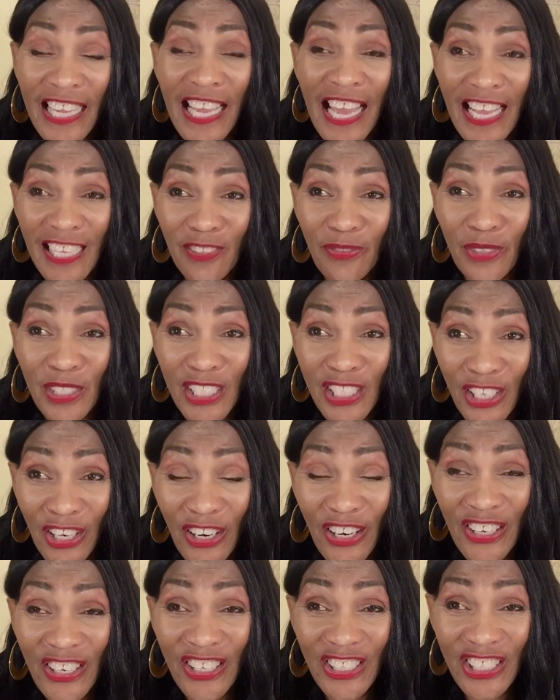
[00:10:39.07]
He has
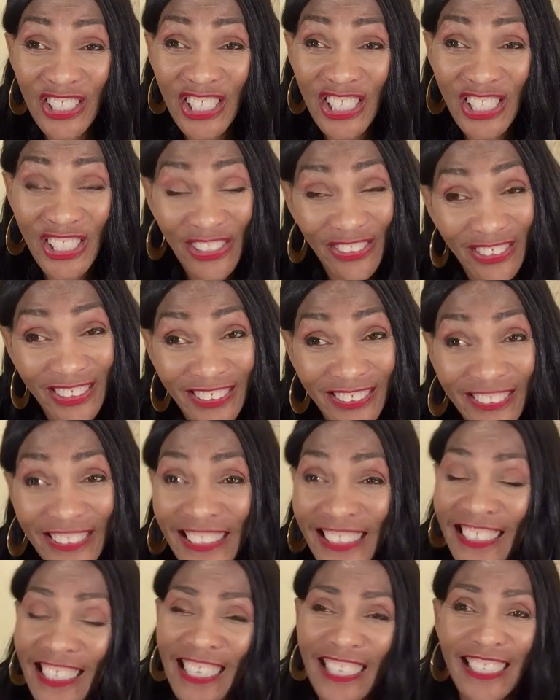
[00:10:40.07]
returned her shoe to
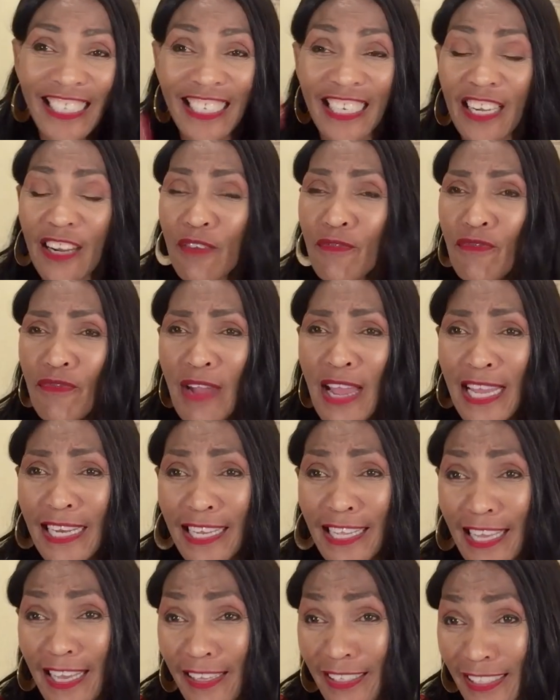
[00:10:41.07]
it, and honey, they're
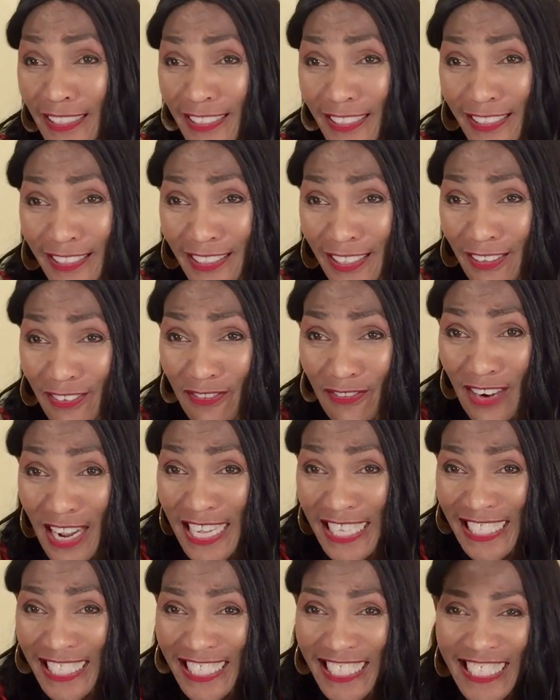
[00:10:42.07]
riding out into the
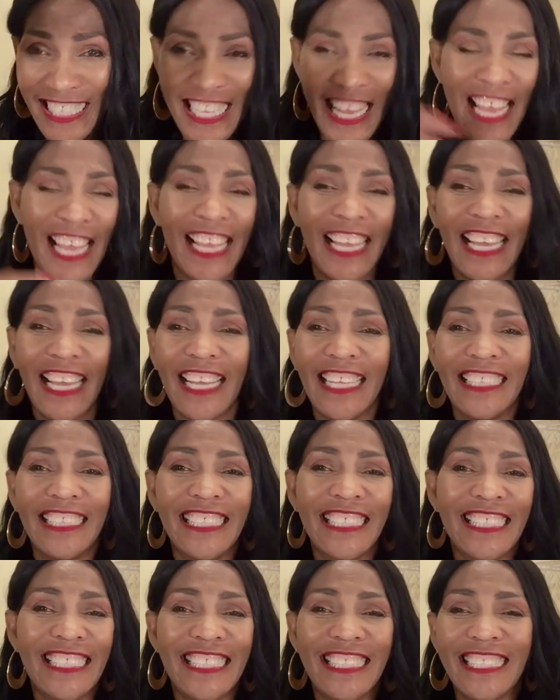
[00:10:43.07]
horizons. And
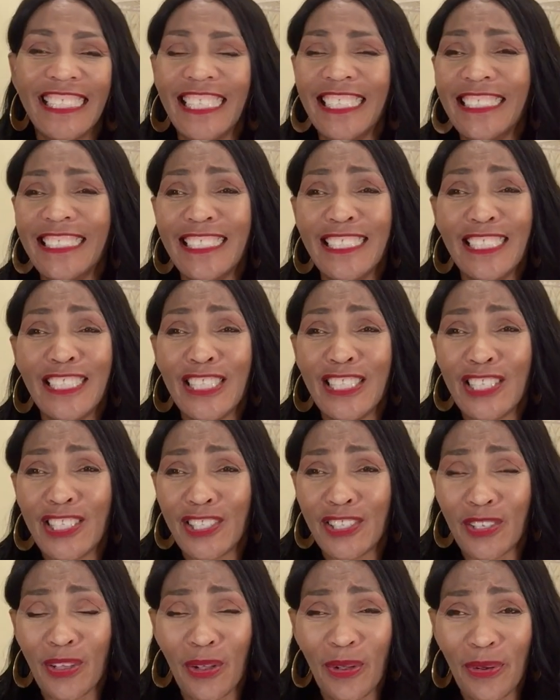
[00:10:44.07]
this scent is
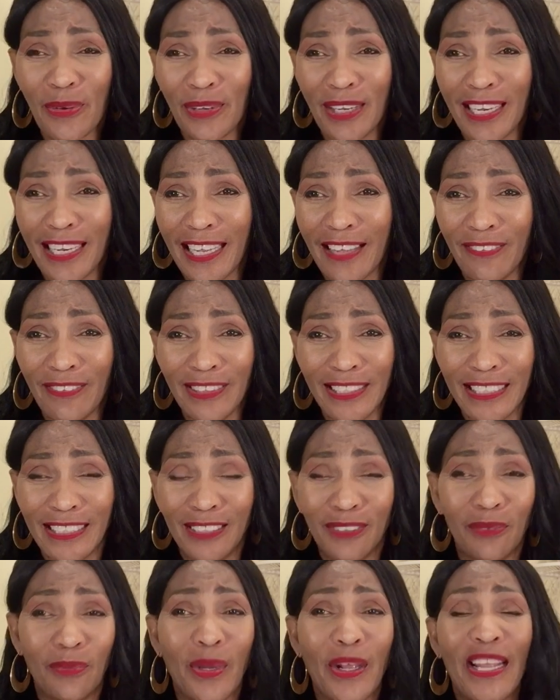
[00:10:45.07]
so lovely
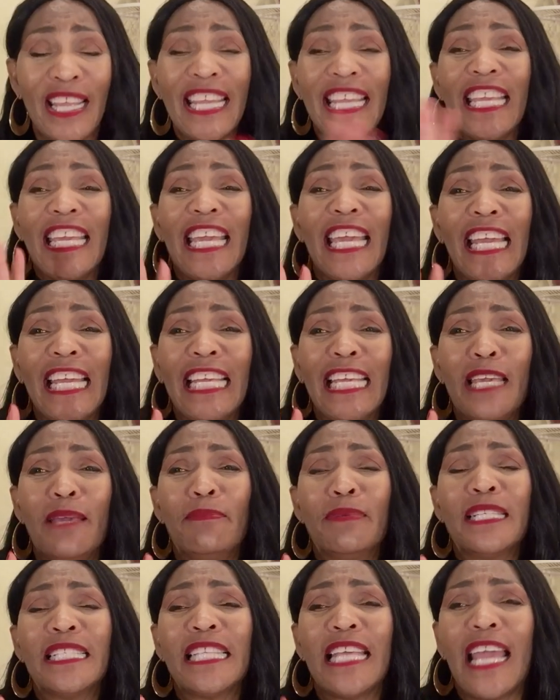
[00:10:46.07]
to where he can't
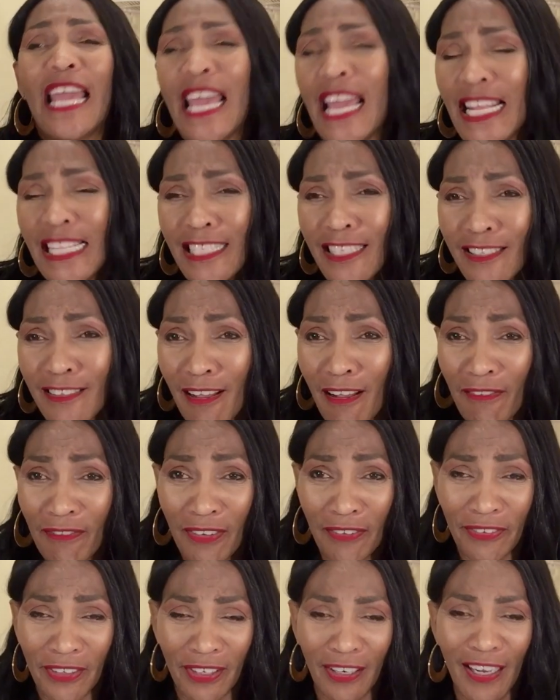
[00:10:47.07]
keep his hands off
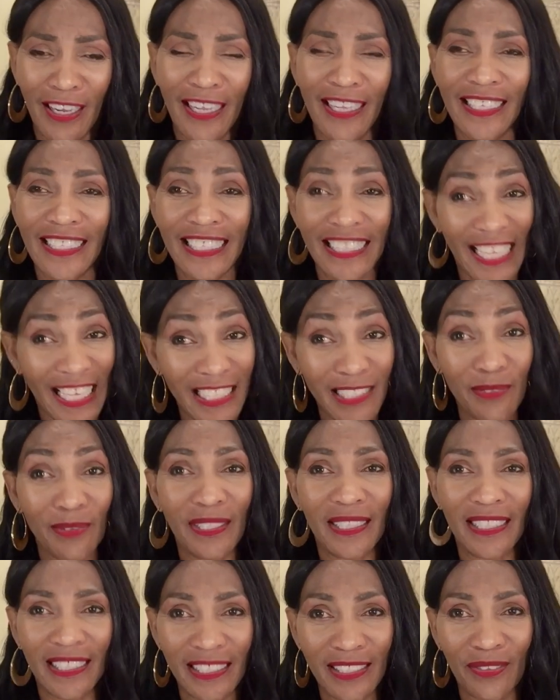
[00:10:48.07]
of her. That's
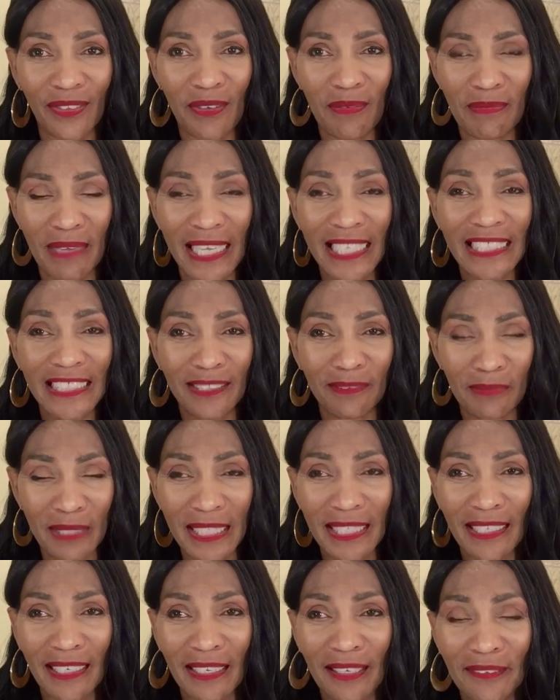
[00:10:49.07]
what this reminds
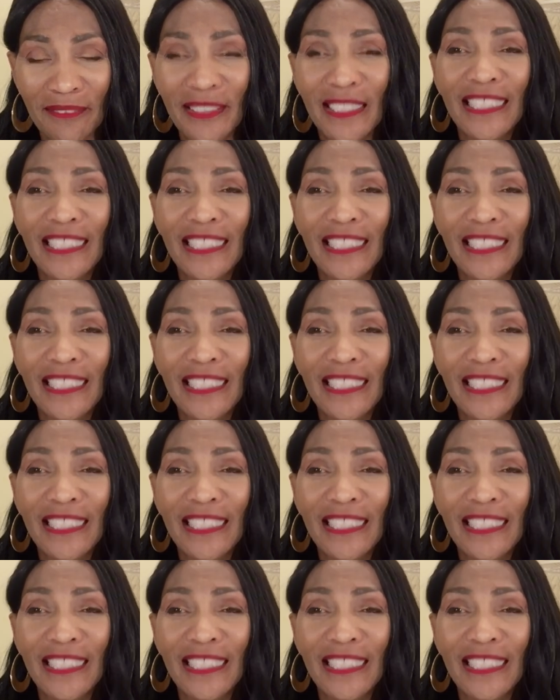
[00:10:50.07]
me of.